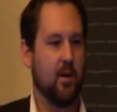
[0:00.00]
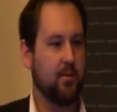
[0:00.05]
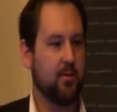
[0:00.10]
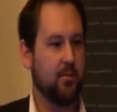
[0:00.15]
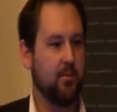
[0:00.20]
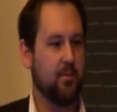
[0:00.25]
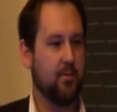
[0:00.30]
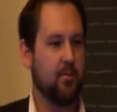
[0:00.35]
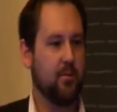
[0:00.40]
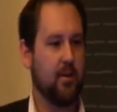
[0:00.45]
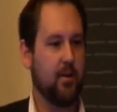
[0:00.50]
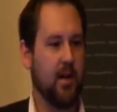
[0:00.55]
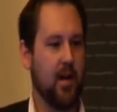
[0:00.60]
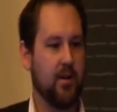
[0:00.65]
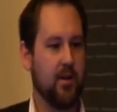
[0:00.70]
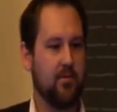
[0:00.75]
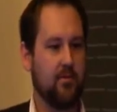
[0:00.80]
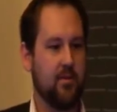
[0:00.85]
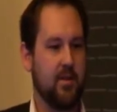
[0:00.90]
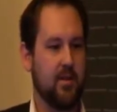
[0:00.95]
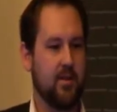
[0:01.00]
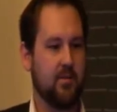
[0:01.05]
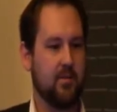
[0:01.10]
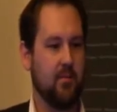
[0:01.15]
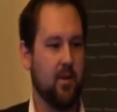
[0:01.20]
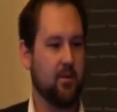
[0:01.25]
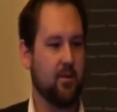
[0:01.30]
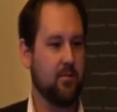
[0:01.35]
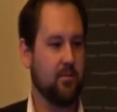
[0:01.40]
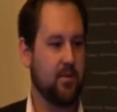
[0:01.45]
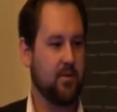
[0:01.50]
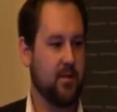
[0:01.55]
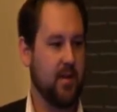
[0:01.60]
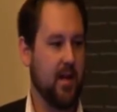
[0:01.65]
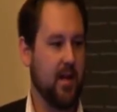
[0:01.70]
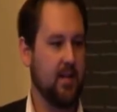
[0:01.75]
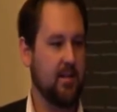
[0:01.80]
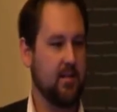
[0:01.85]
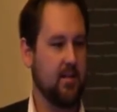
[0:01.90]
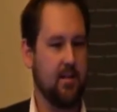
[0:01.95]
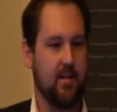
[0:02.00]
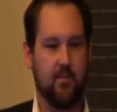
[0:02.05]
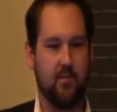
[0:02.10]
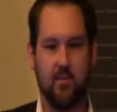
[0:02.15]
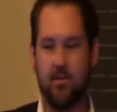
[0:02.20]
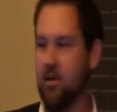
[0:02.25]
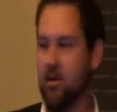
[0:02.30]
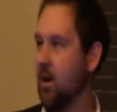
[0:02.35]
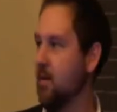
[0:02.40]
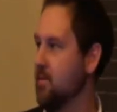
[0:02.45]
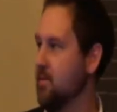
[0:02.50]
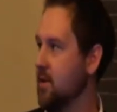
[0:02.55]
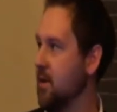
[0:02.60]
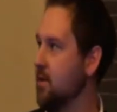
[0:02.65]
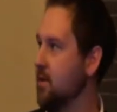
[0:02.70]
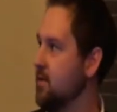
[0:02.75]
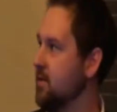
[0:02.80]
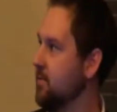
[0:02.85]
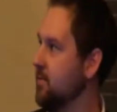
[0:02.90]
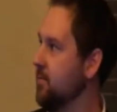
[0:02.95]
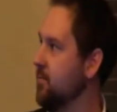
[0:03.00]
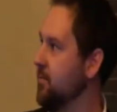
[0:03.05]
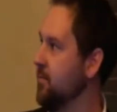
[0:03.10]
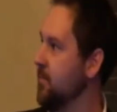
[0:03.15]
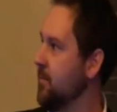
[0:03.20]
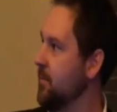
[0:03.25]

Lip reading: multiple countries, multiple states, different time zones.